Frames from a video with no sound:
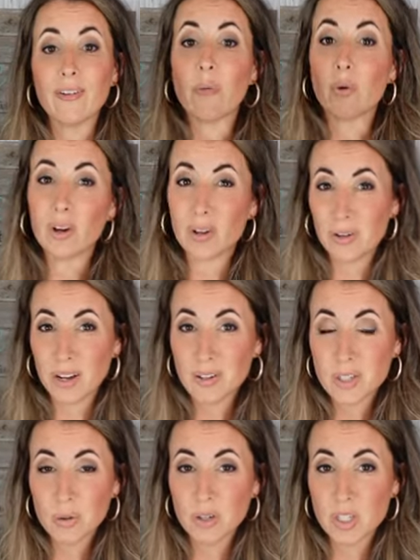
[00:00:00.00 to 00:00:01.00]
were to go down
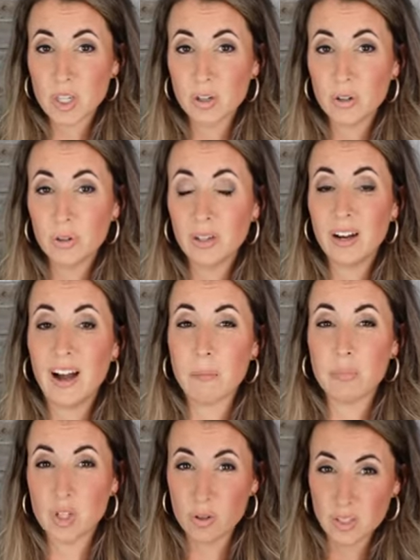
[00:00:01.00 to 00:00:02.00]
to a two, I'm
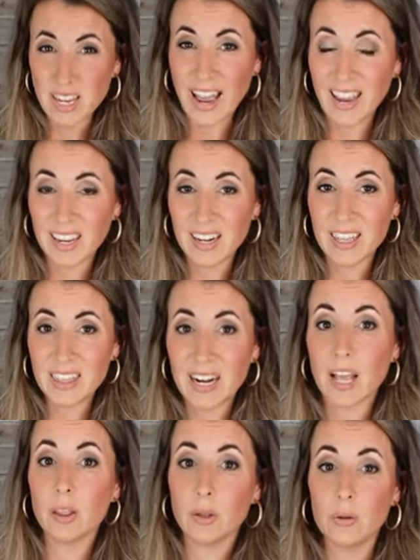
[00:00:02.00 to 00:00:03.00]
too tight and then
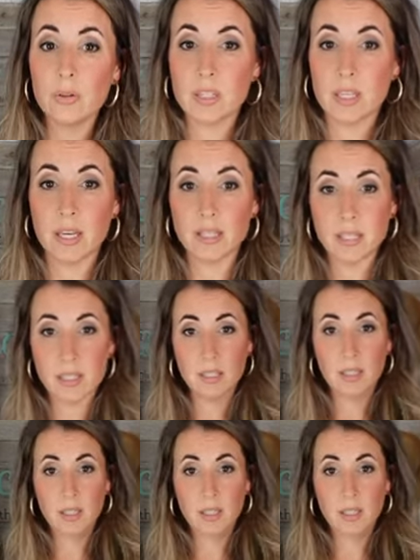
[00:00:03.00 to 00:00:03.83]
I lose this